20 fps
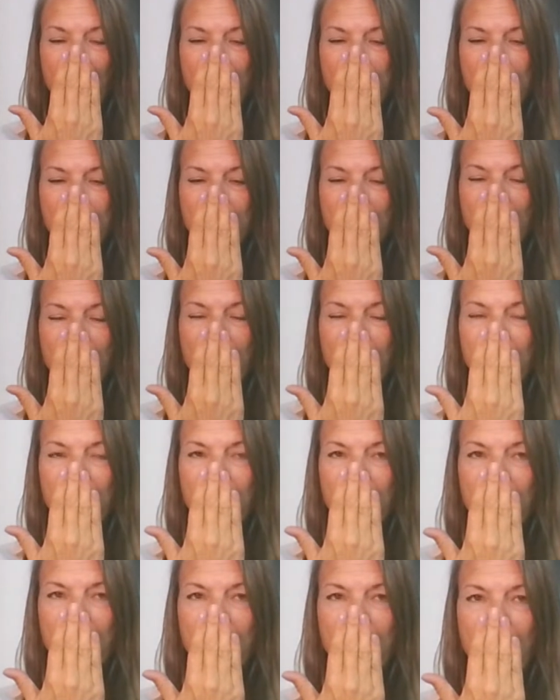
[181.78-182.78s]
or in front of
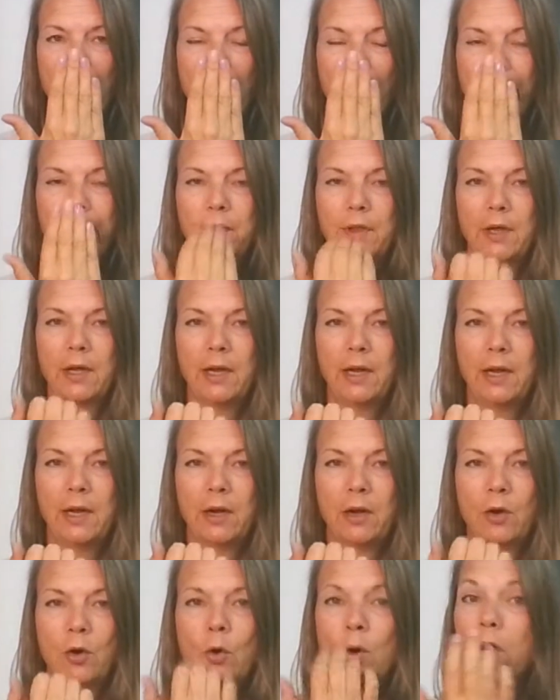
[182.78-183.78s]
your mouth,
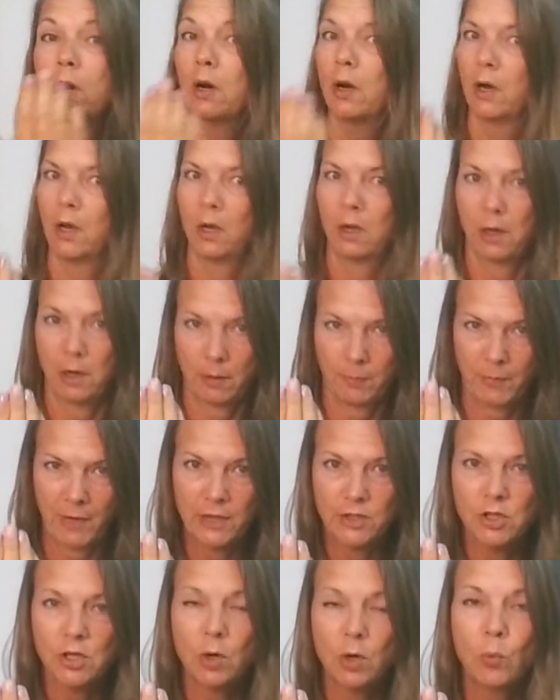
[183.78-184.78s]
or
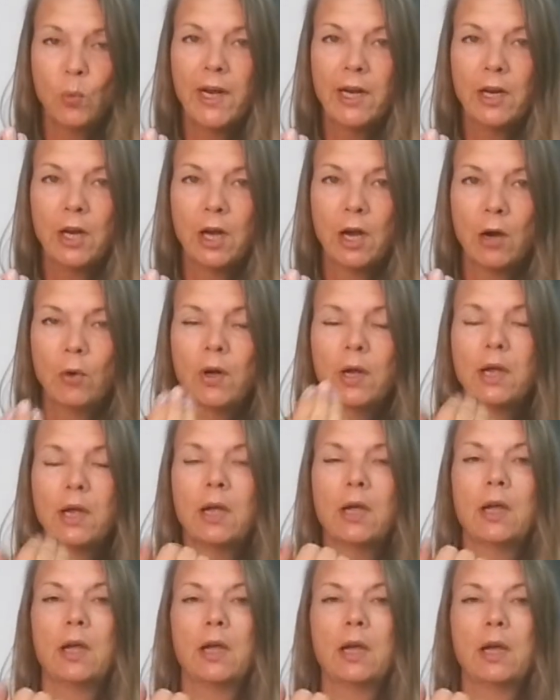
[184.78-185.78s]
imagine a window,
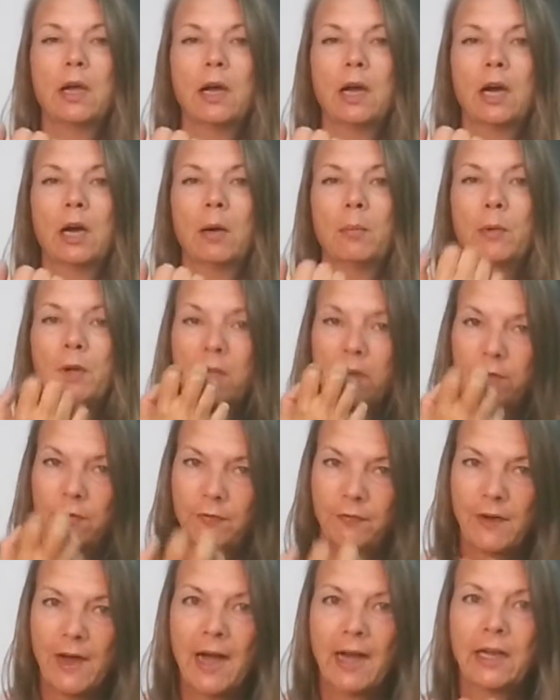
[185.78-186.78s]
and
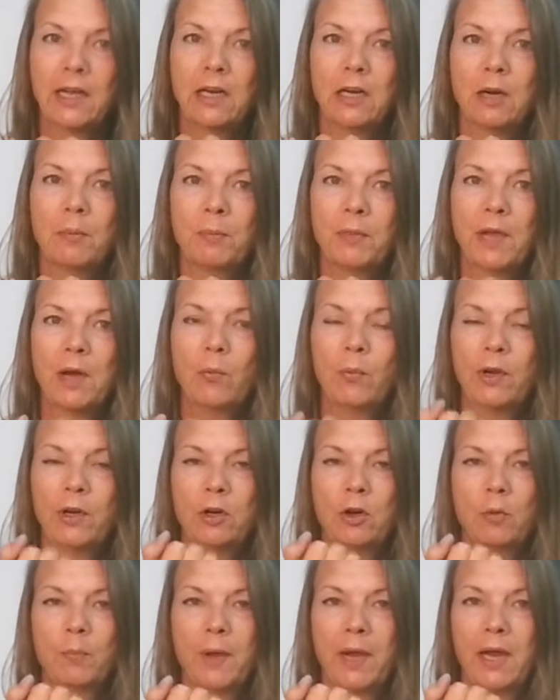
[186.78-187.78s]
fogging up that
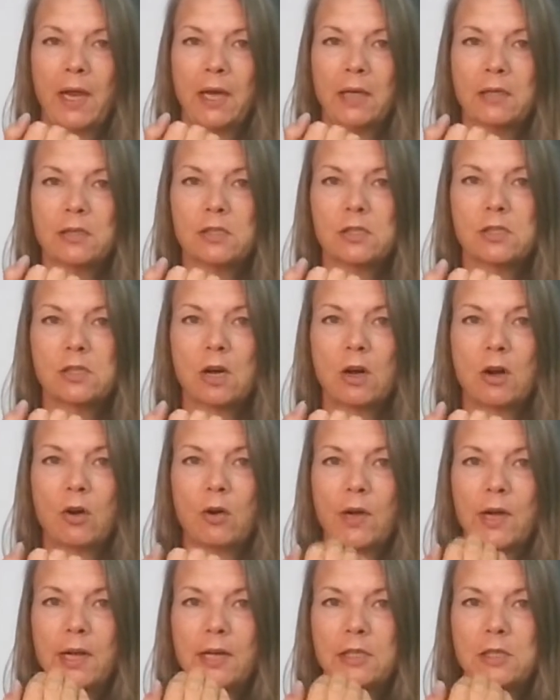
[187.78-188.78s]
window pane. So
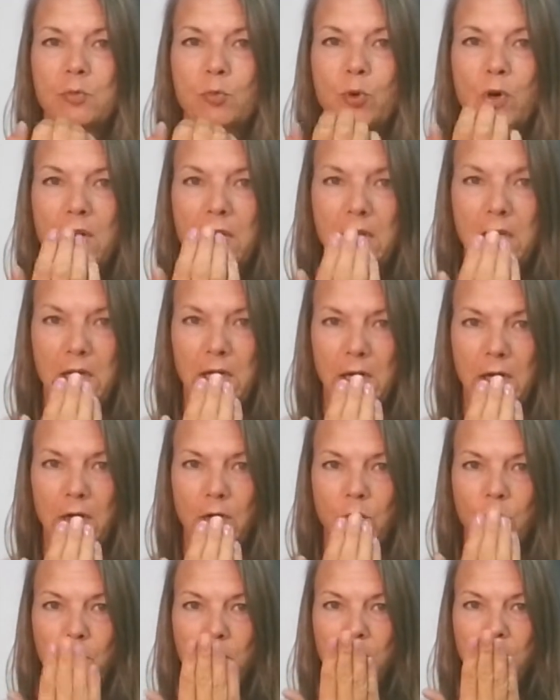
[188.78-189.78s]
it's breathing
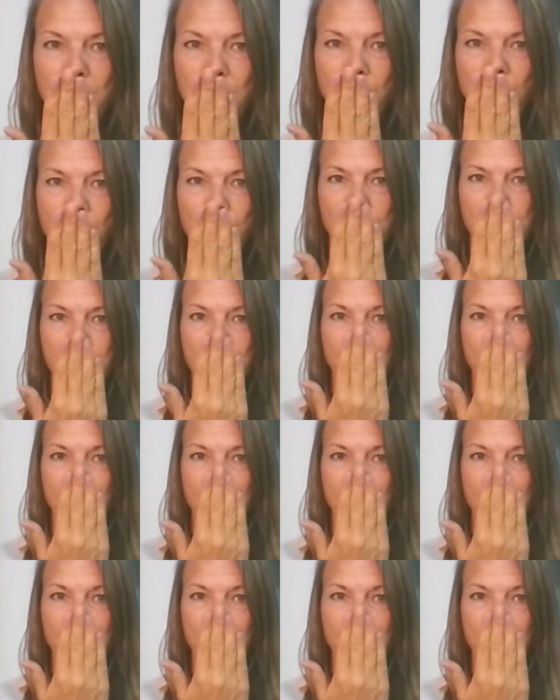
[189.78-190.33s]
in through the nose